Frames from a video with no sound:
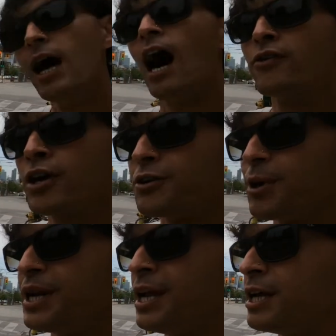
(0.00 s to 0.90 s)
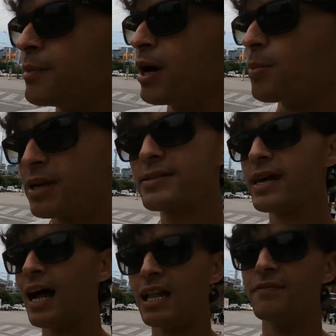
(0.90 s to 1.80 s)
I've already written an email, but it's
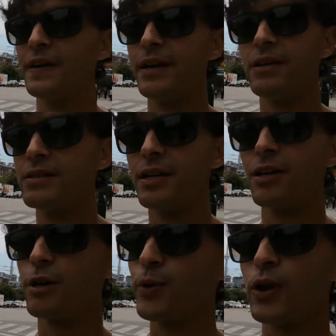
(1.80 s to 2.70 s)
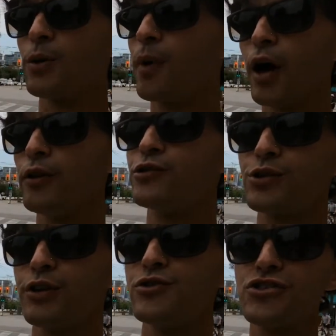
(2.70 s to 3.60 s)
the elevators, and you're gonna be like, man, you should
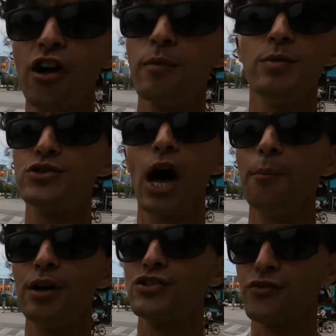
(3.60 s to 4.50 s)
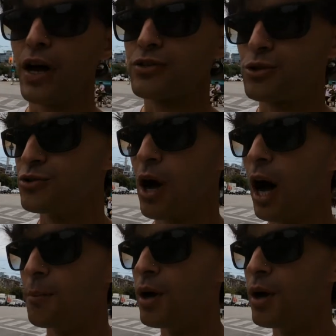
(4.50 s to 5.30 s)
give yourself maybe 10 minutes of extra time.